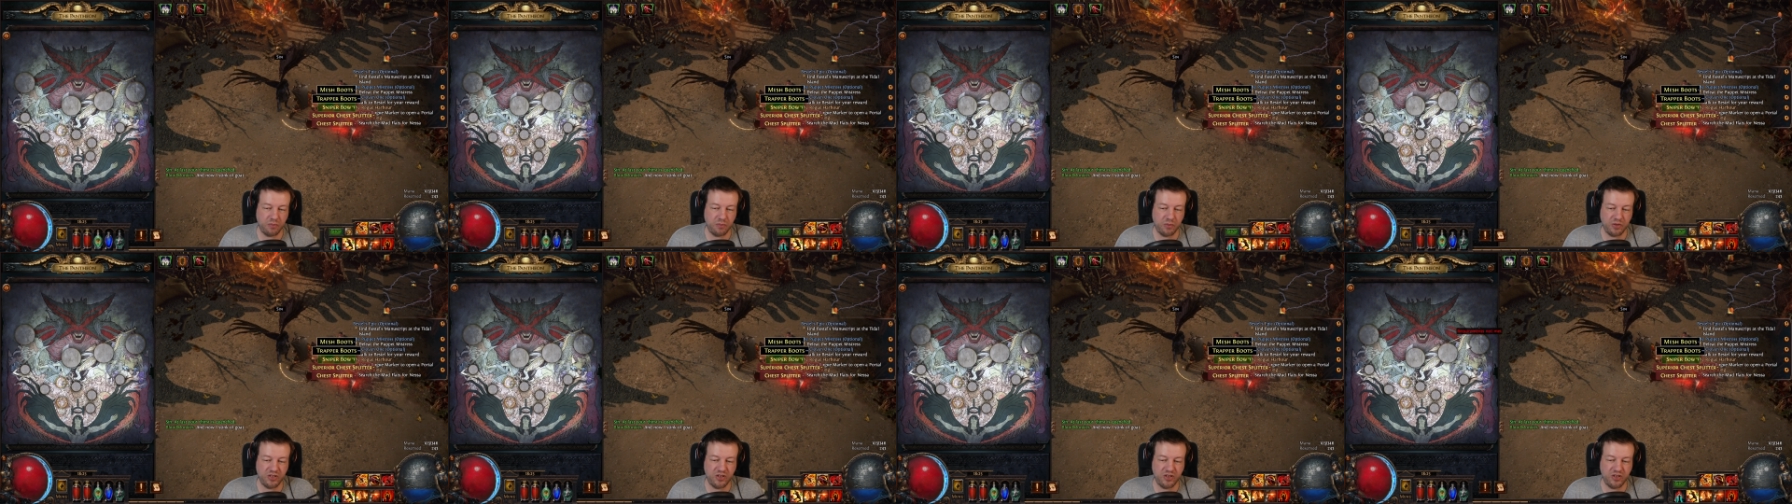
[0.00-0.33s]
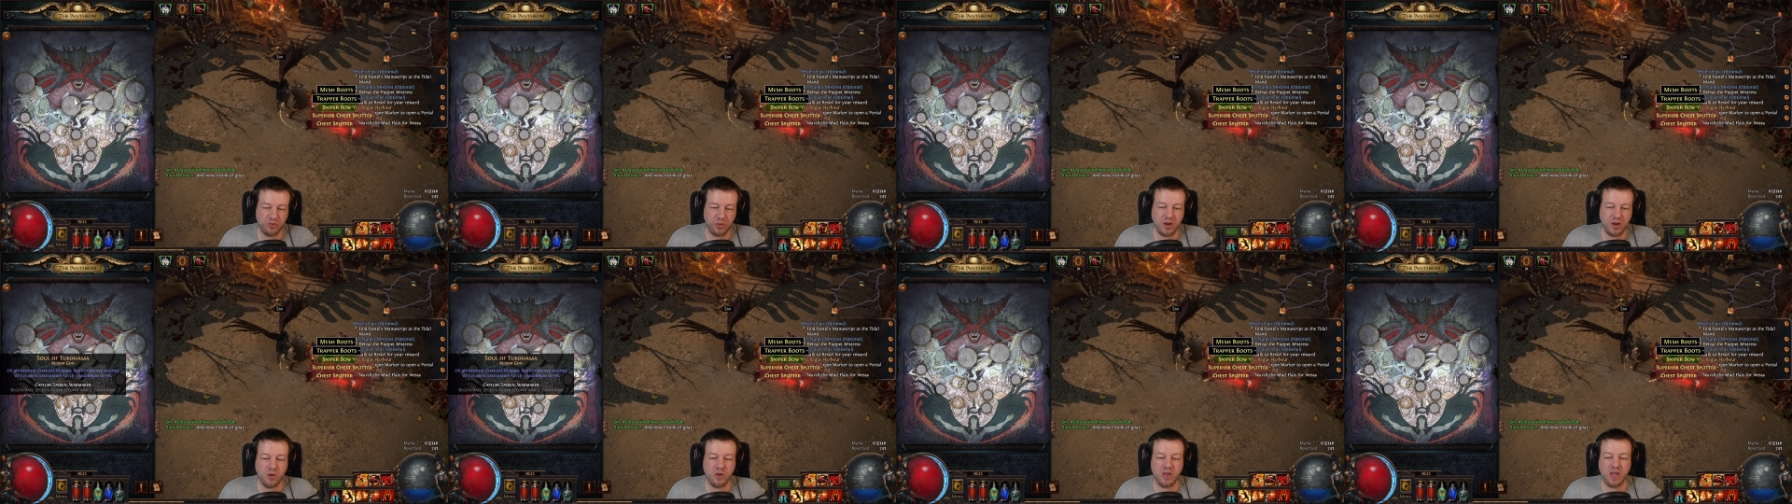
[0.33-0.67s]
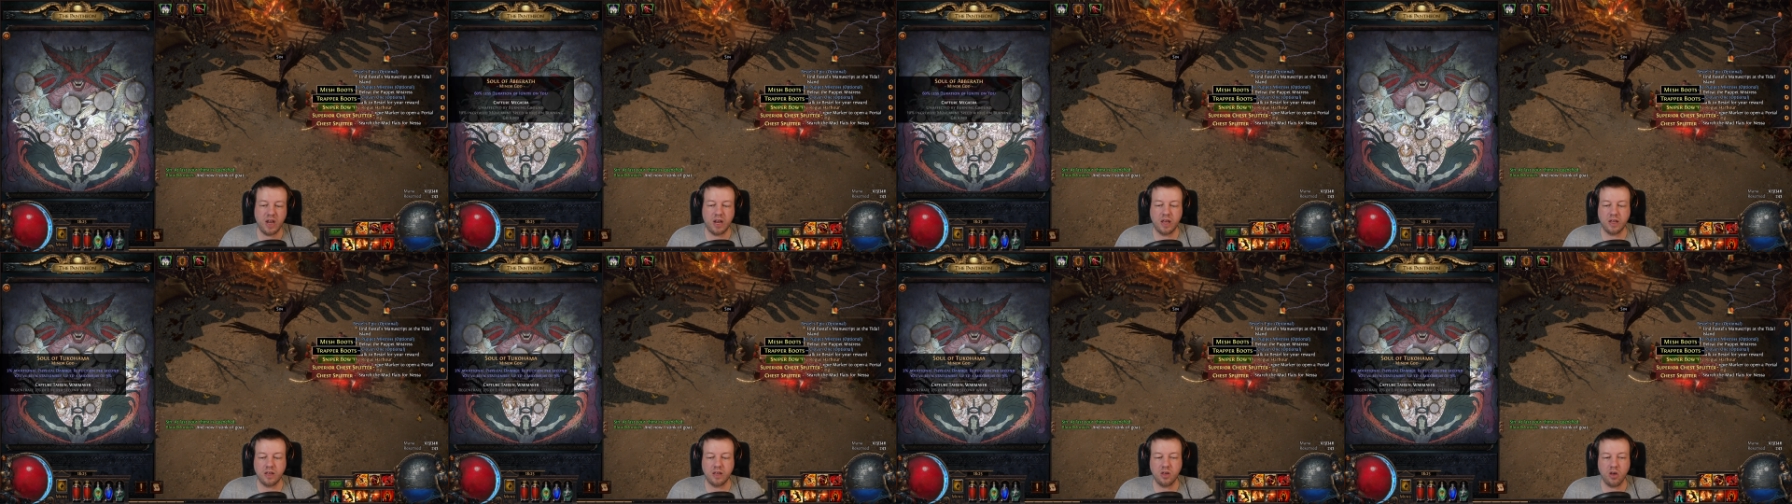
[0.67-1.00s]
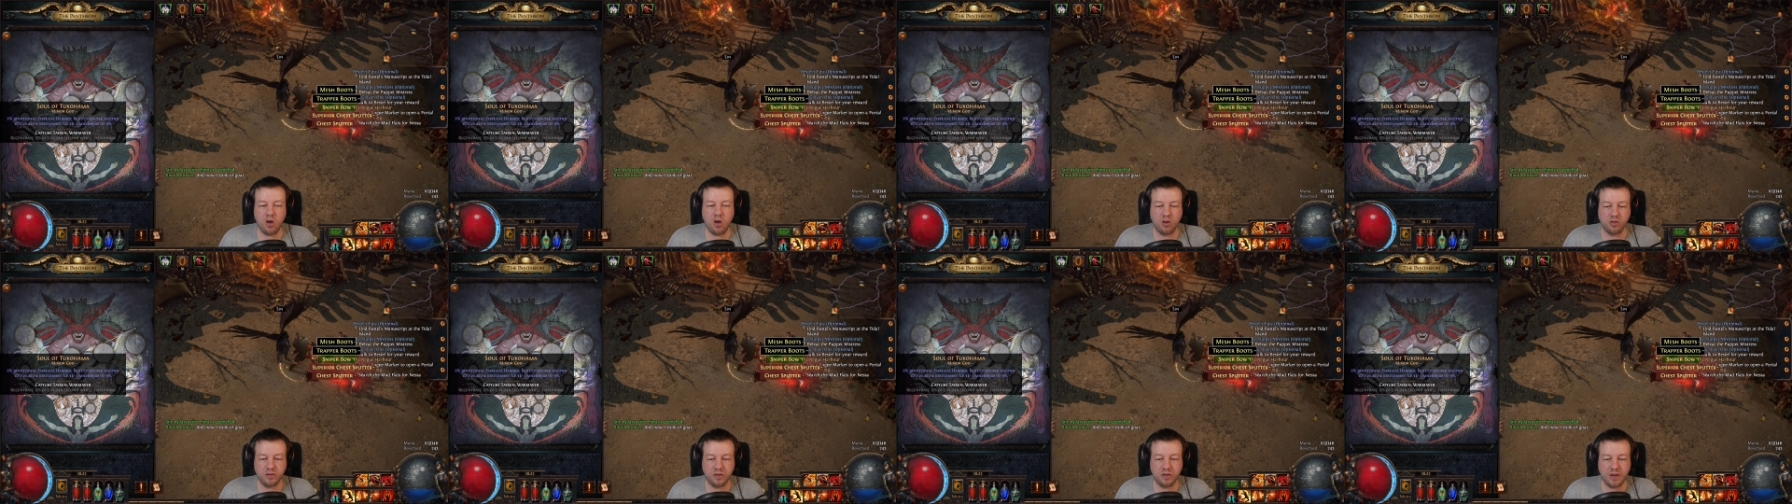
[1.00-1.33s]
which is when you kill a
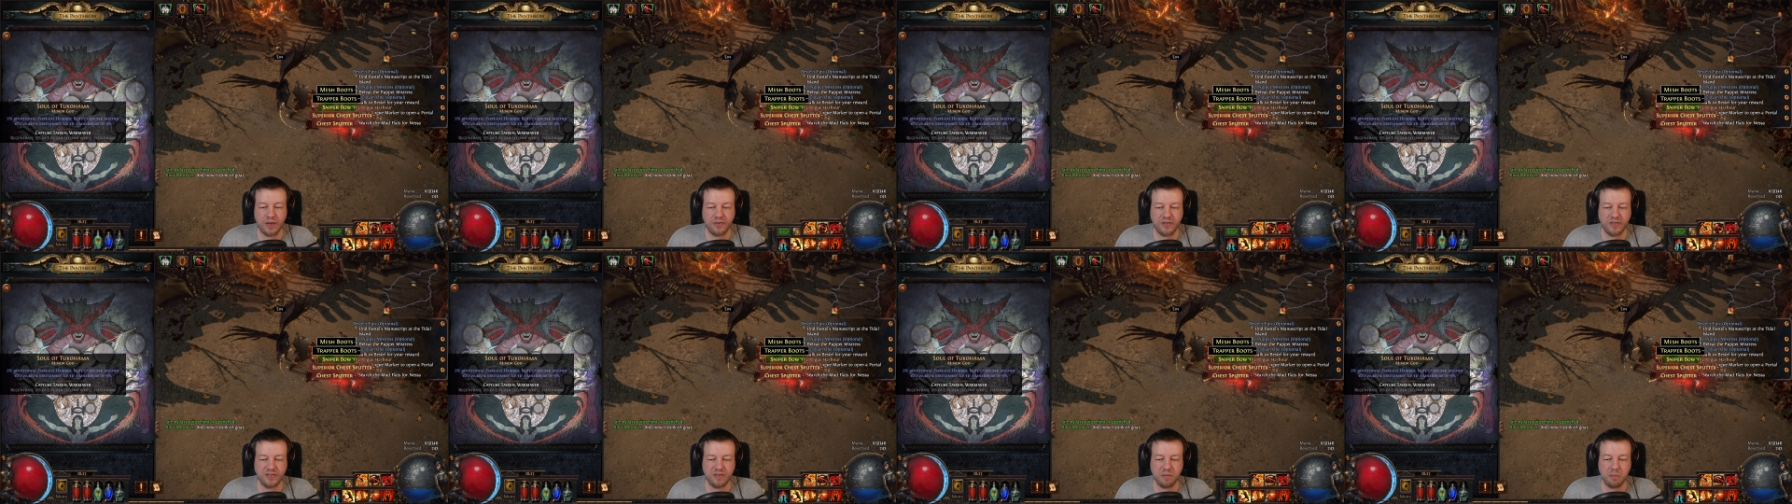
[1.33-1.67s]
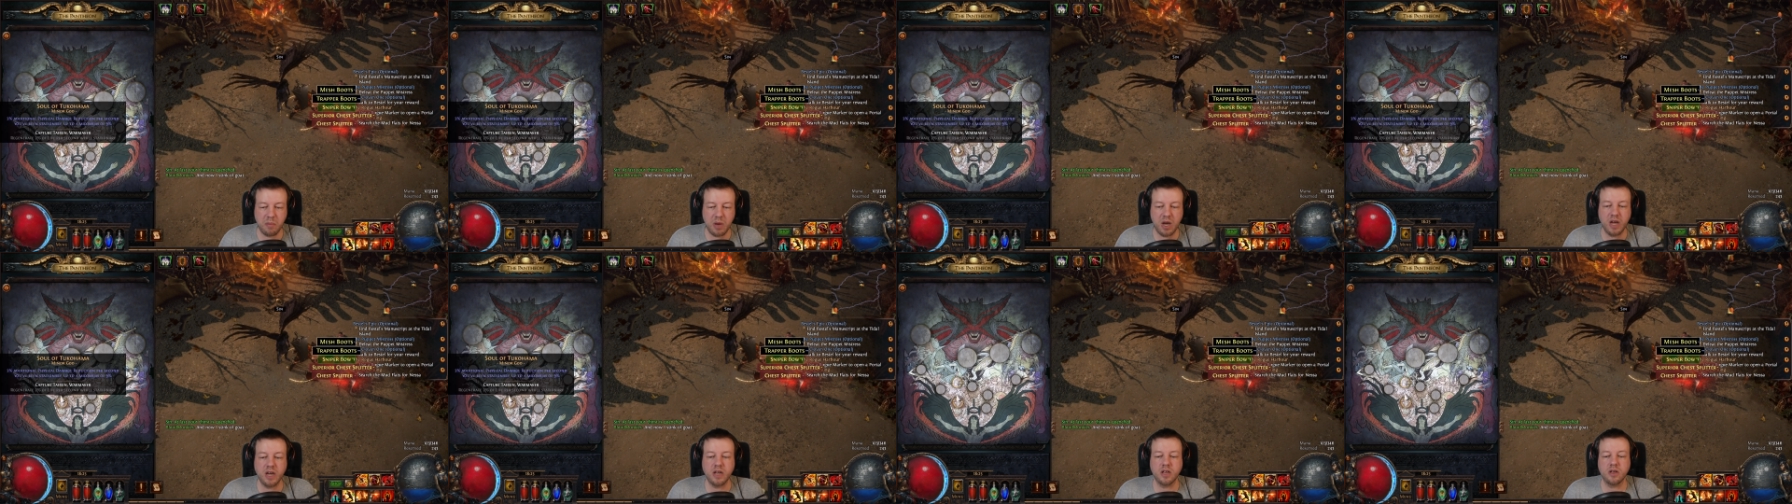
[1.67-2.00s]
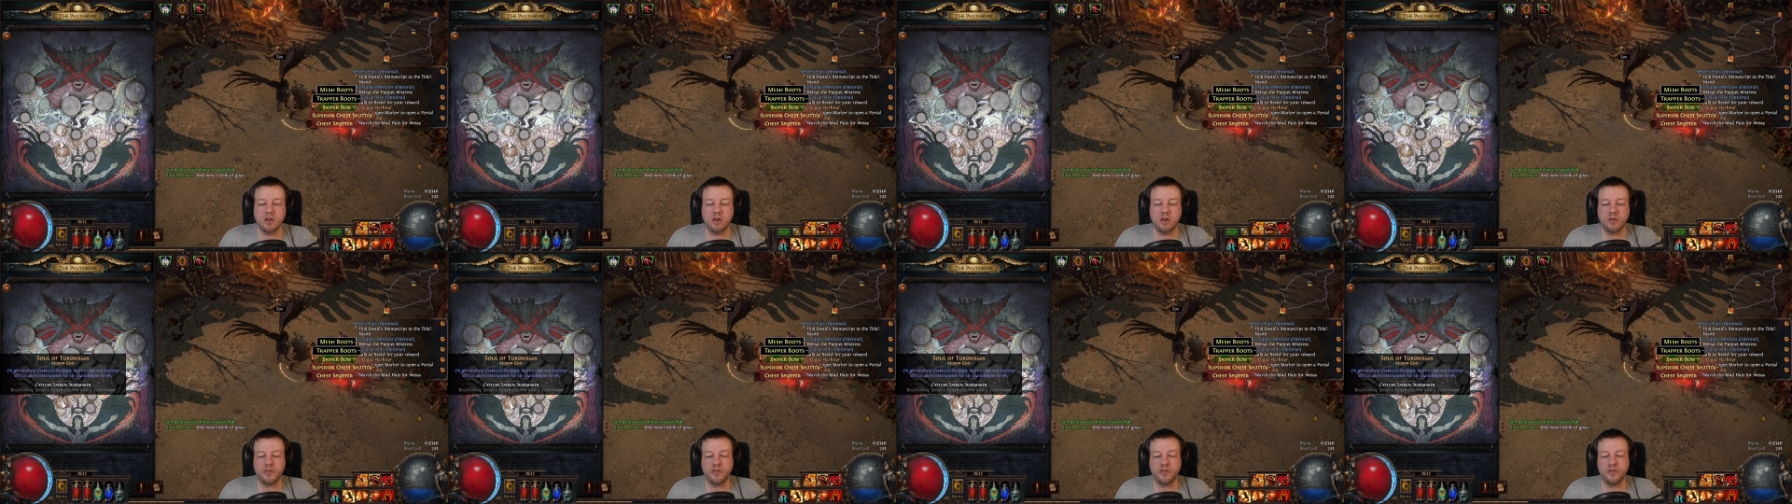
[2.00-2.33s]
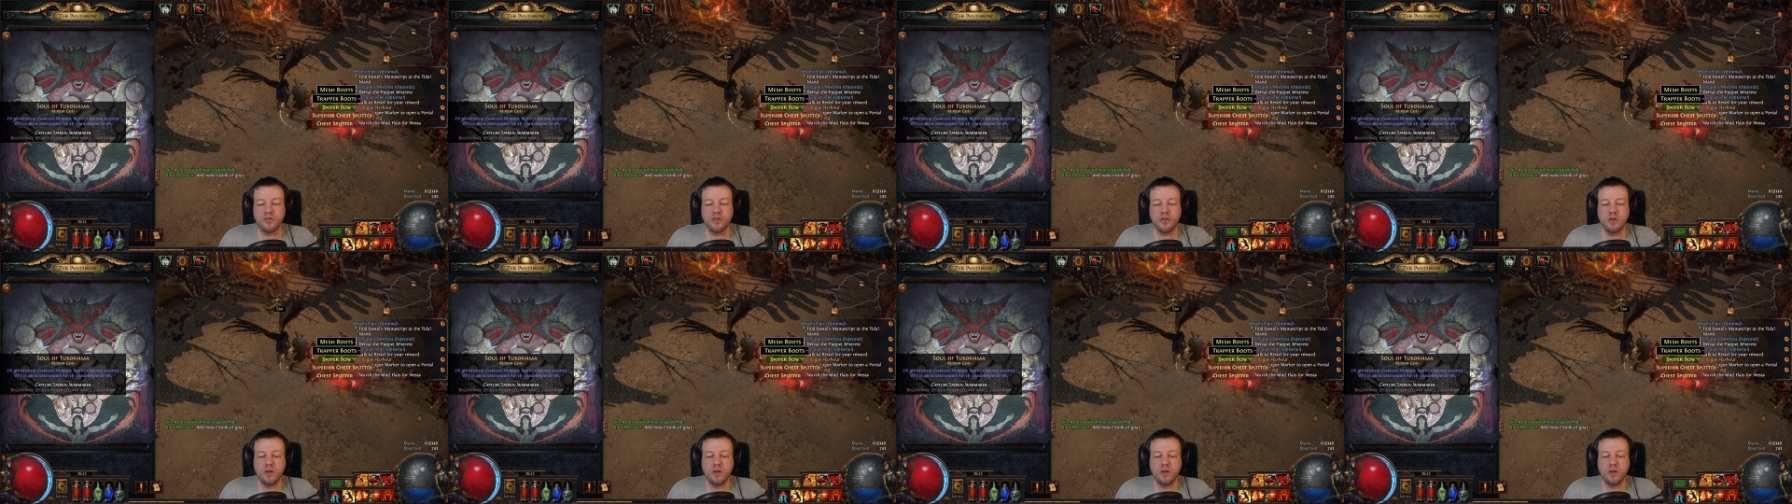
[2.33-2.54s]
god. Now these are minor gods.